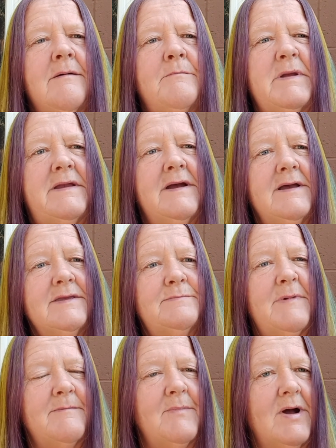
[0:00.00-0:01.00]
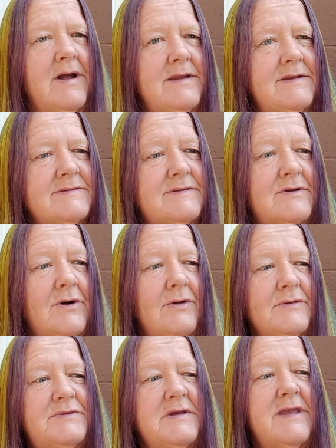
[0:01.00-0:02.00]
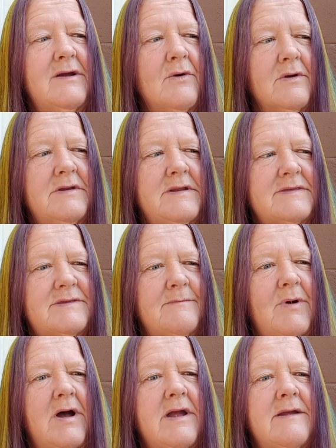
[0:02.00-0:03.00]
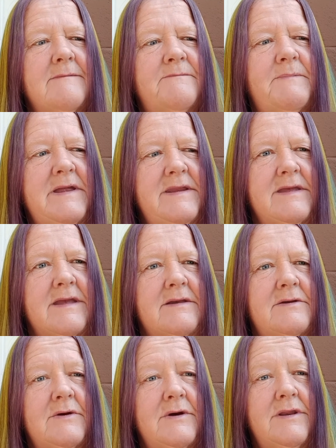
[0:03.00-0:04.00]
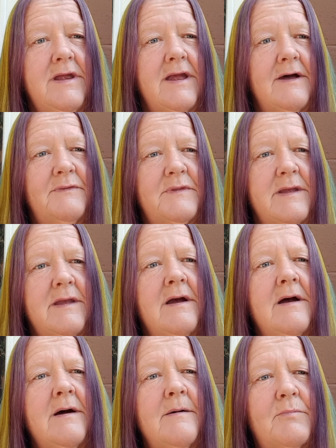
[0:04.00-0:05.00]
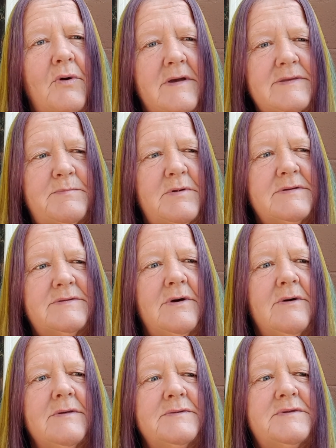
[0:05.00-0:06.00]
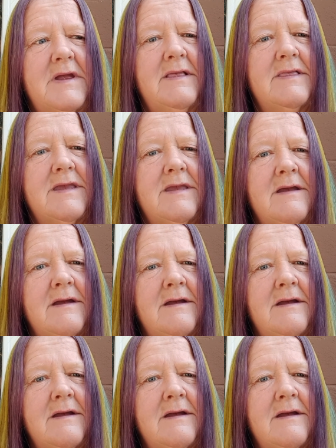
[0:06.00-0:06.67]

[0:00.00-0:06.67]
Because my mind is a goal-seeking organism, I am feeding it good, healthy, prosperous goals daily.